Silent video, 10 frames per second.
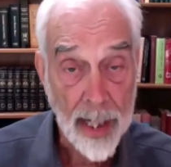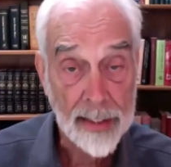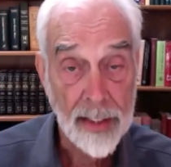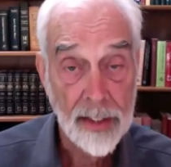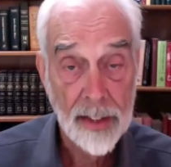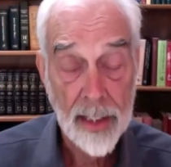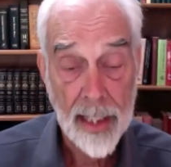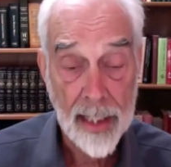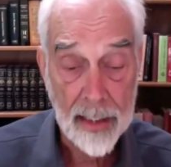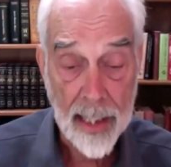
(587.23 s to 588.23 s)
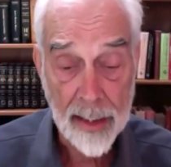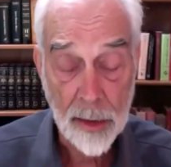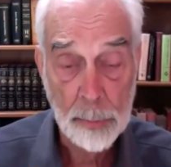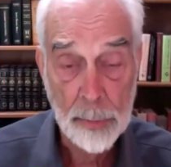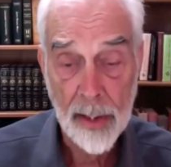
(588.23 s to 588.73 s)
practice
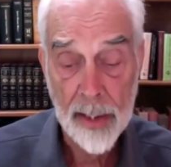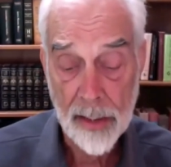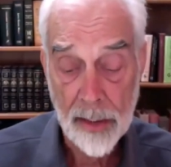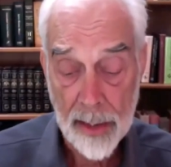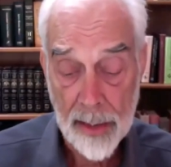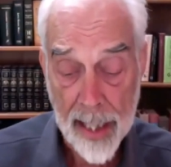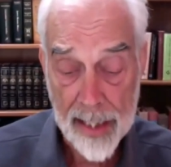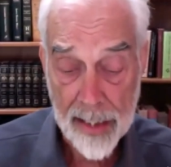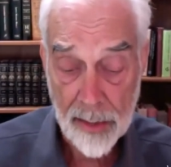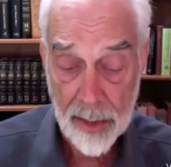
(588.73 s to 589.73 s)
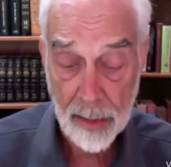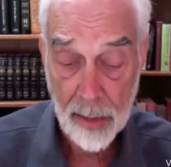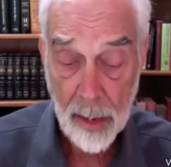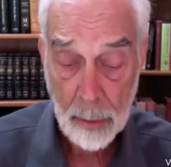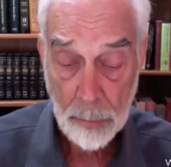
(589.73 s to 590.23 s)
and experience, and that is
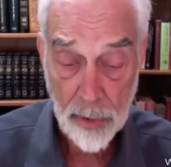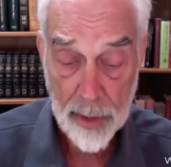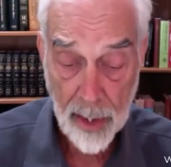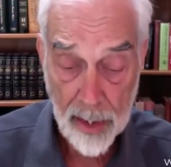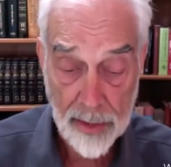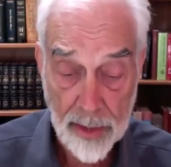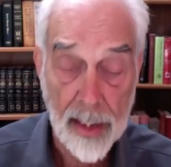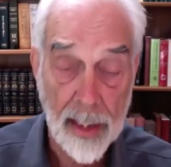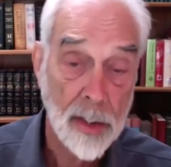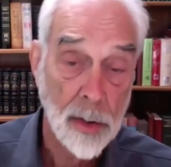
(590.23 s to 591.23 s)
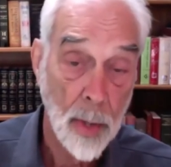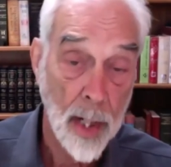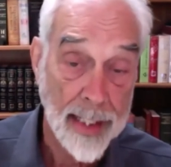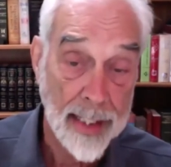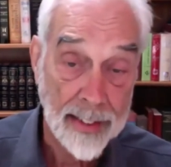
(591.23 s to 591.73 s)
that Boninghausen in his
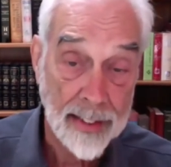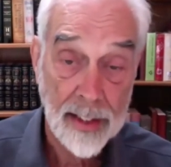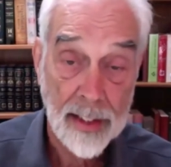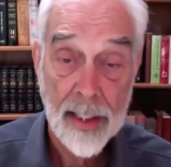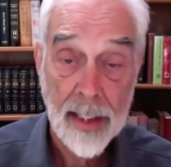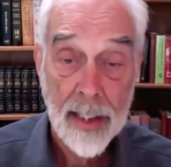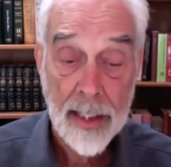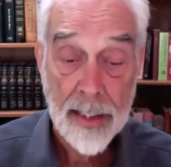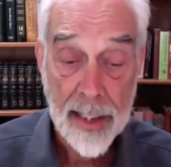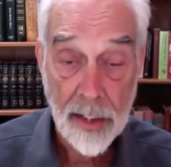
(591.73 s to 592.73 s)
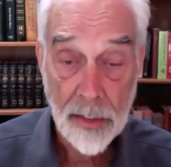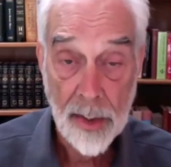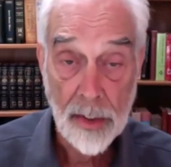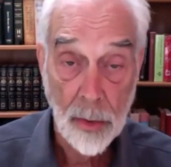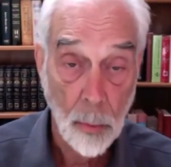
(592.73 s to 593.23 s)
writings
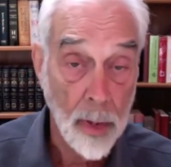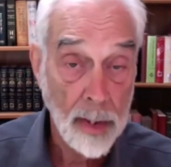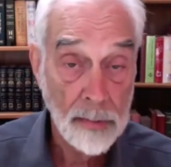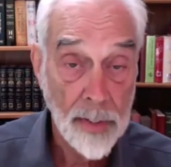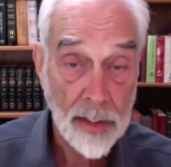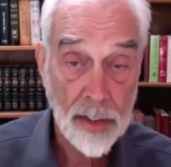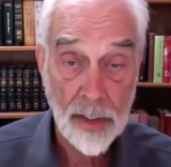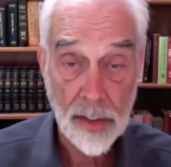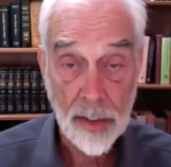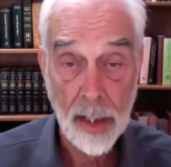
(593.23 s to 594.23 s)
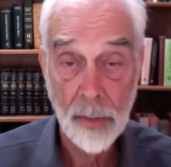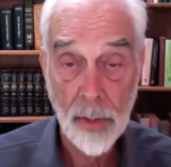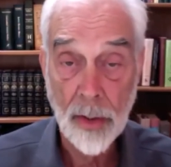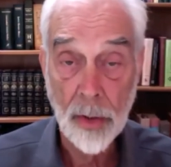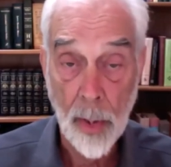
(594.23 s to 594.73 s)
tells us that one of his
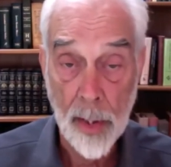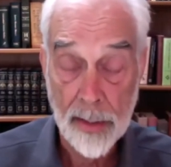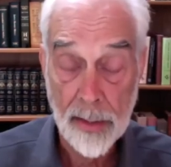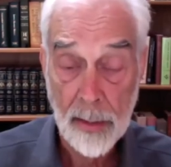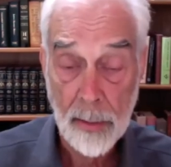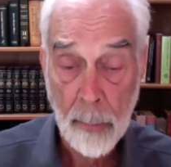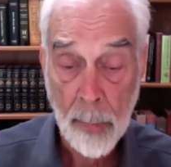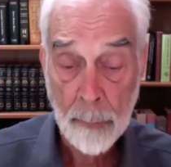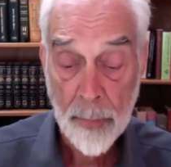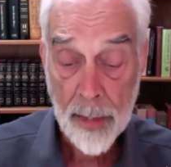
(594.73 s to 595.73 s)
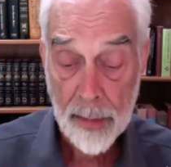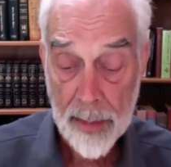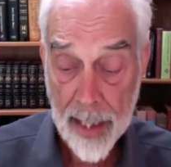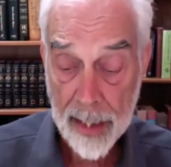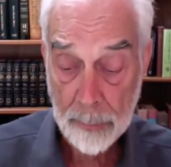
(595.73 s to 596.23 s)
discoveries was
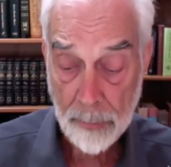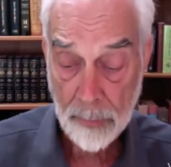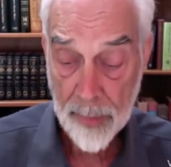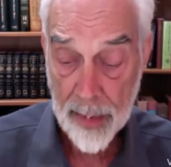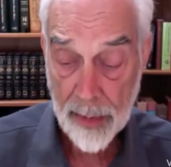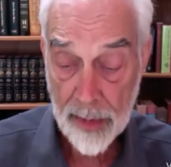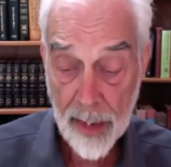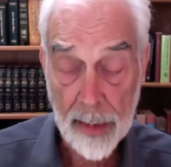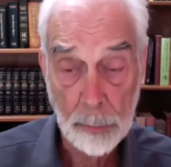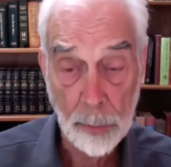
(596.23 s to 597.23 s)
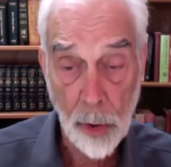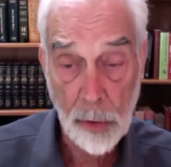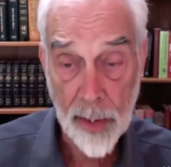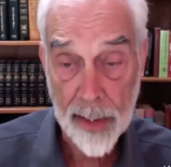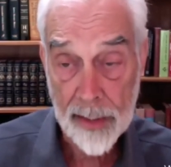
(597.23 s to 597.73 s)
that in studying
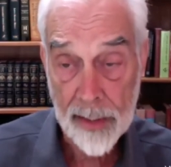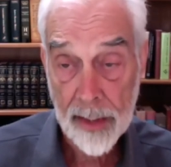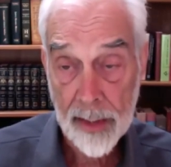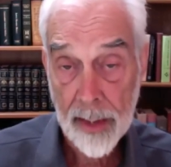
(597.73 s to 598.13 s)
provings